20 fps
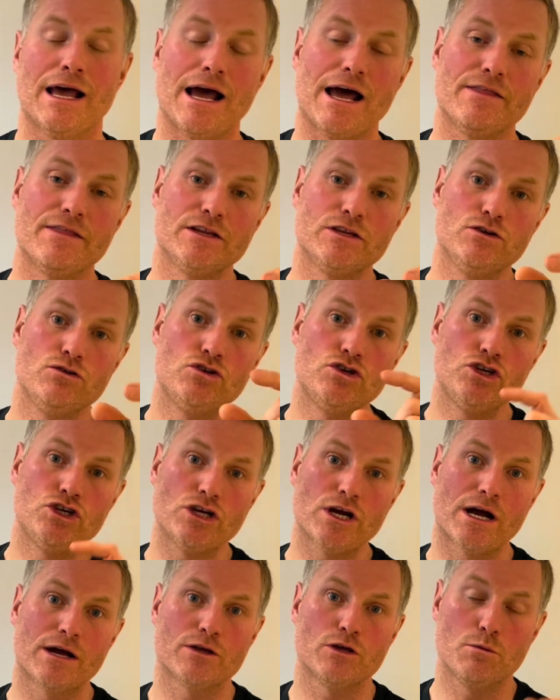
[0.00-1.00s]
And then you
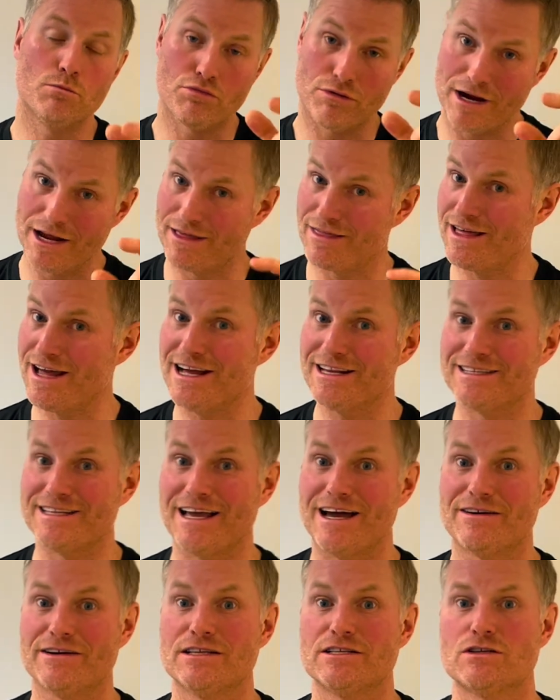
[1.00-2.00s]
break that
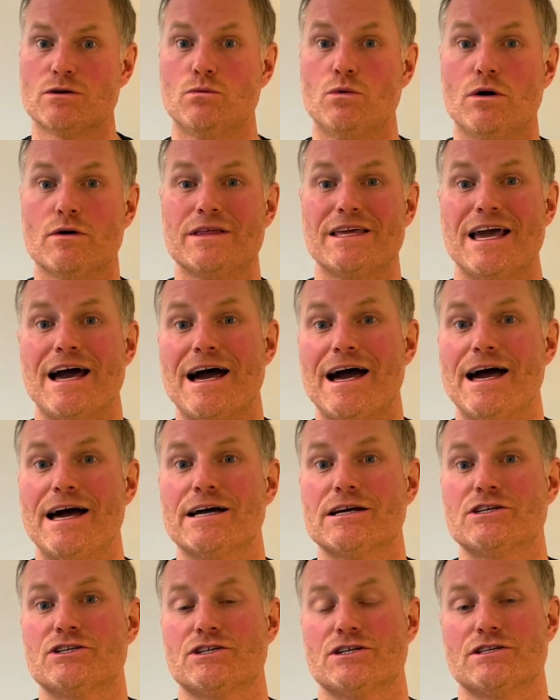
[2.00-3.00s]
down into what are the
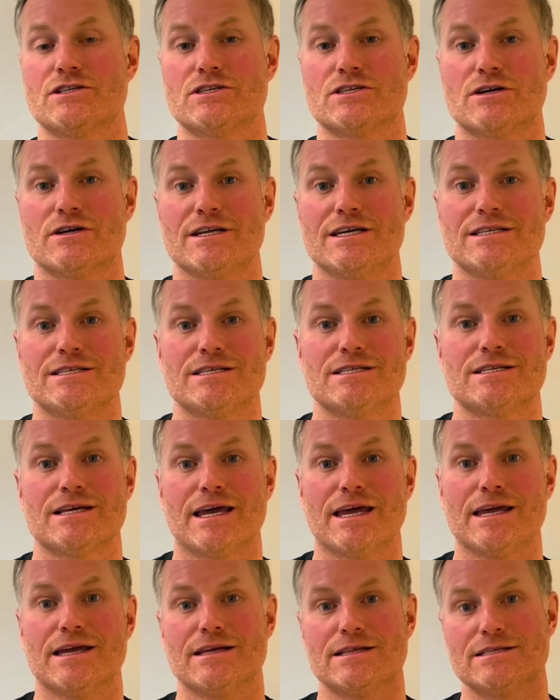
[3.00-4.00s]
actions I need to
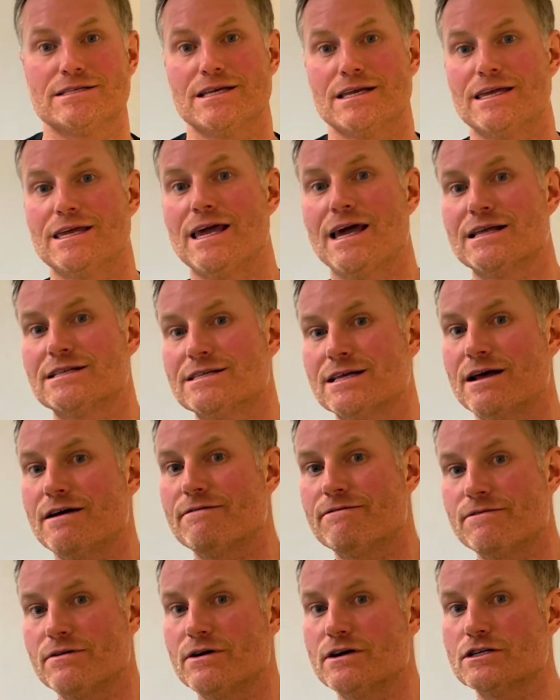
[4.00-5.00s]
take to get to that
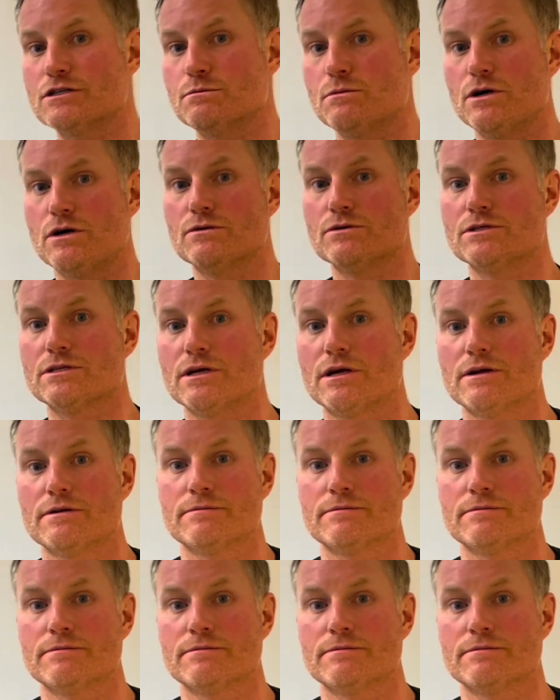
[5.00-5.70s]
first milestone.